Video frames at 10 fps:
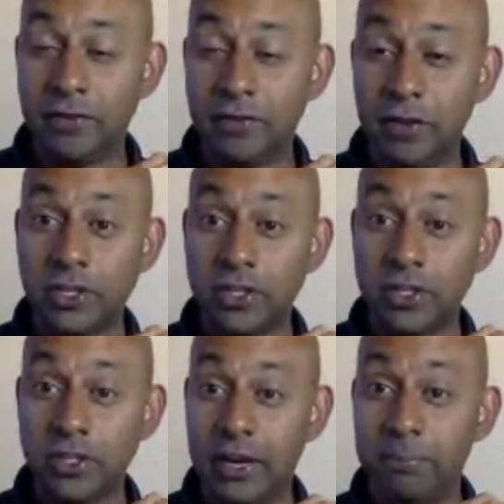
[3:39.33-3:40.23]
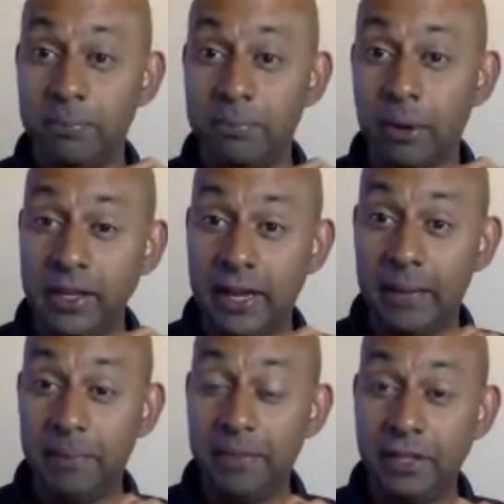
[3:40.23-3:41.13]
asked a few questions there, and
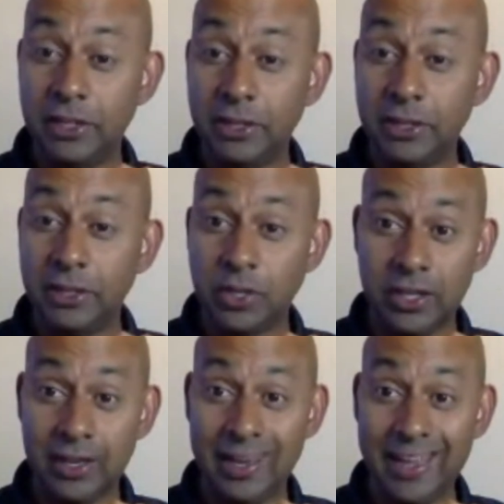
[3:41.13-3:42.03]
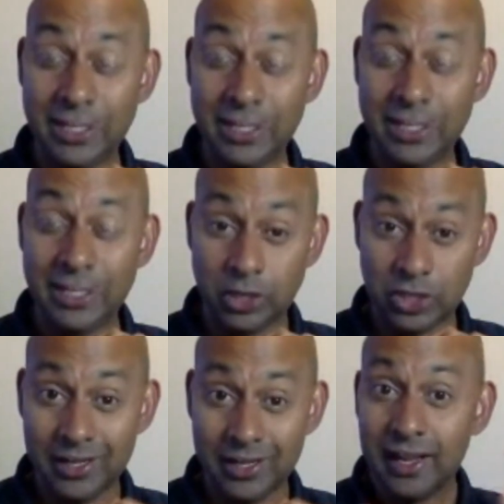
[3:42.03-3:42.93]
probably this question and the
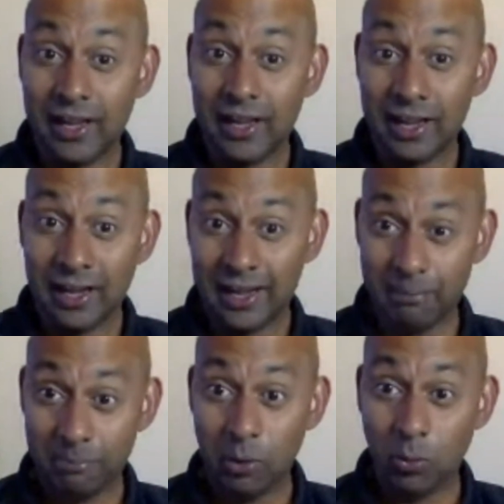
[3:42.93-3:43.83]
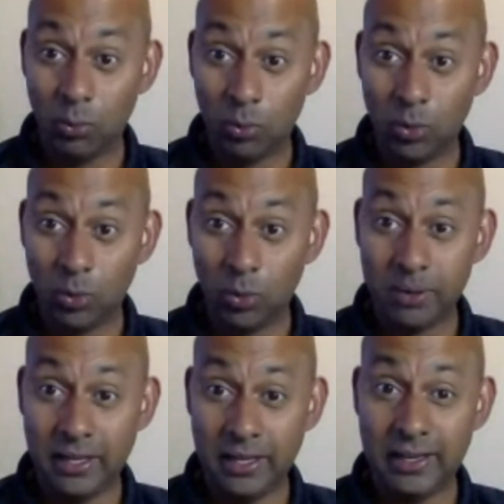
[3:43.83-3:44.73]
next question
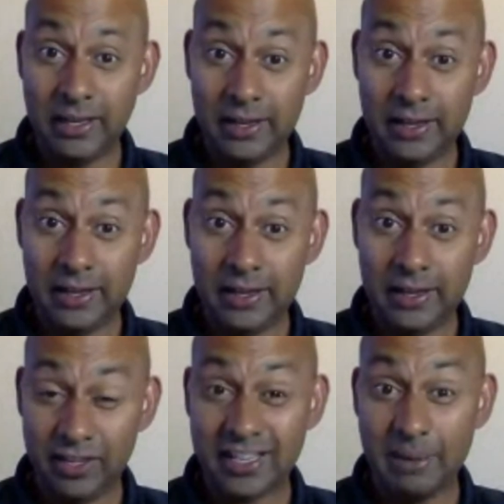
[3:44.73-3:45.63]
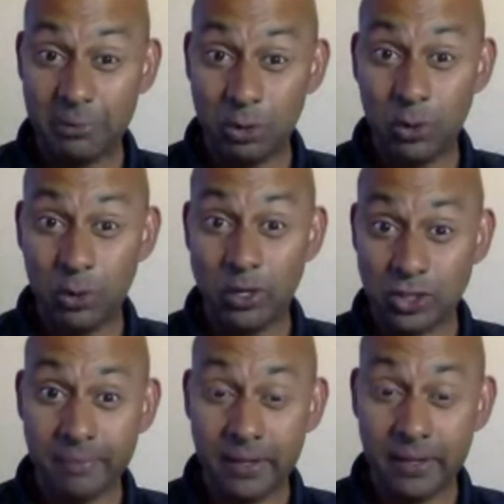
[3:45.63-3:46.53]
would be the same
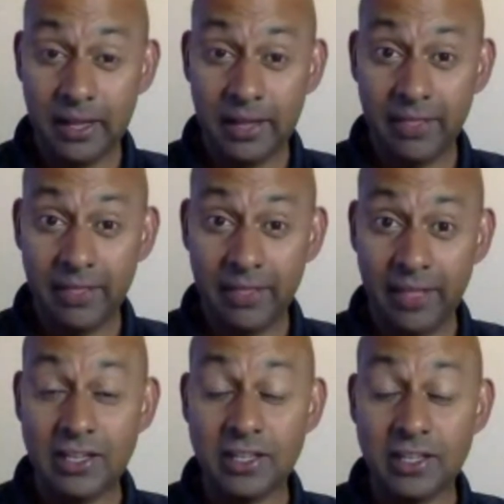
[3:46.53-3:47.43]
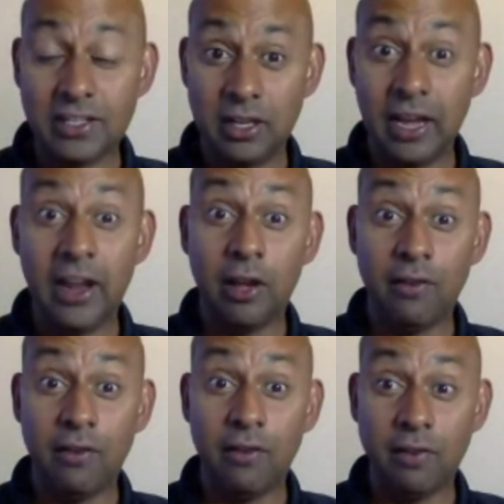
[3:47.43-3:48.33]
question, and that is
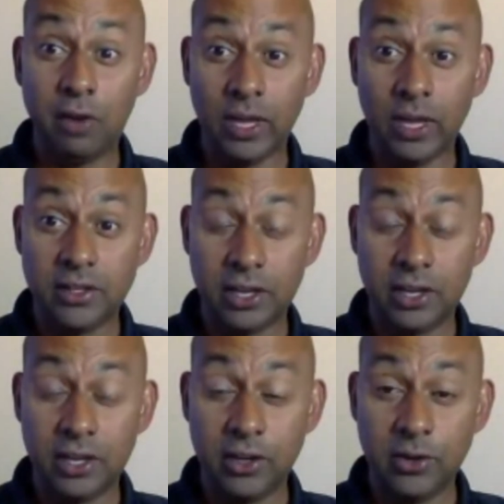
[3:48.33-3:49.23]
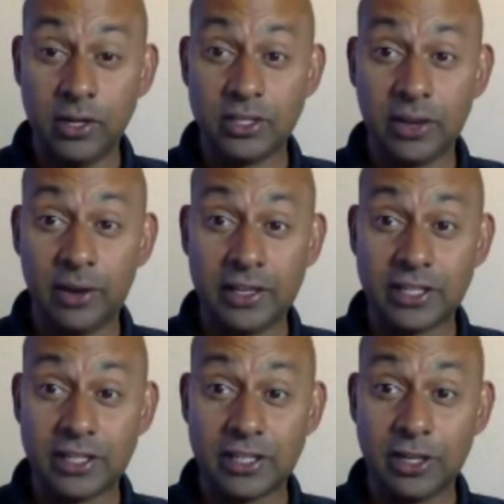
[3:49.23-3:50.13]
Jan Waldner. So he's
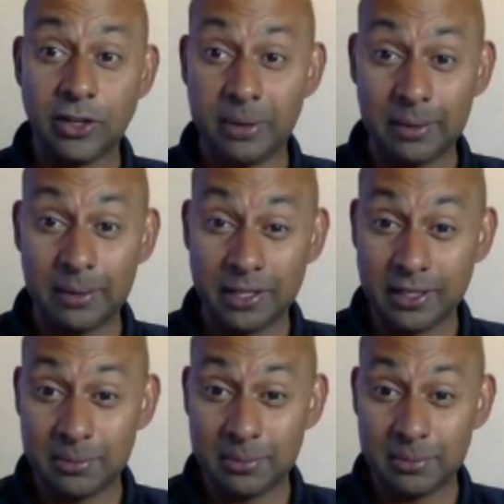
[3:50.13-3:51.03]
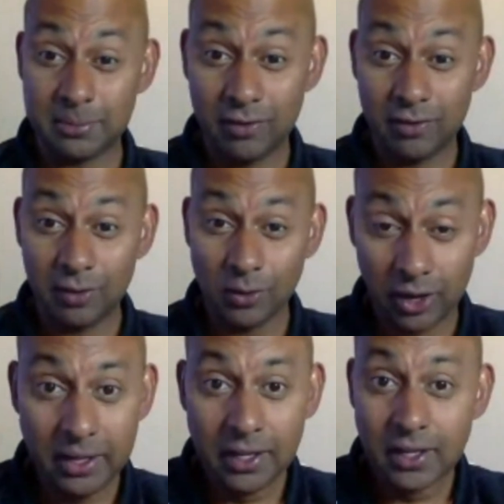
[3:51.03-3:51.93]
also asked who's the best table tennis player of
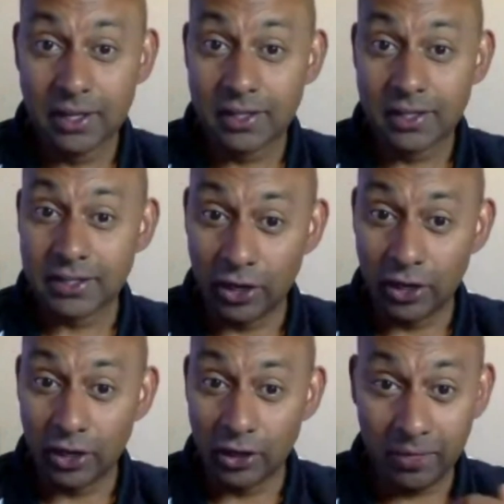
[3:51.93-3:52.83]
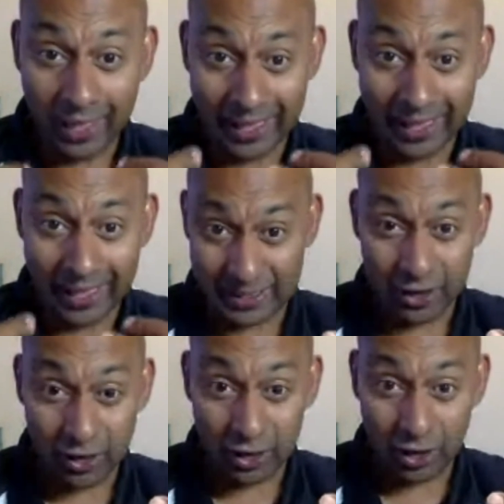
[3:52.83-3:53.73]
all time. So that's
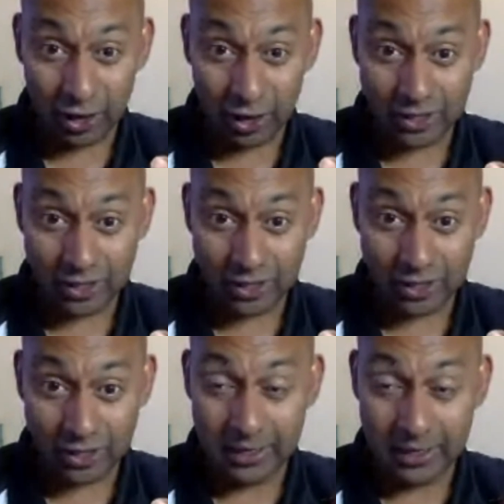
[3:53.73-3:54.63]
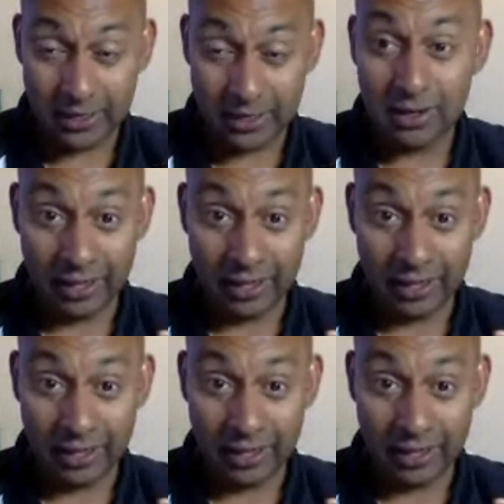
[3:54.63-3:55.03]
the player that I'd like to meet.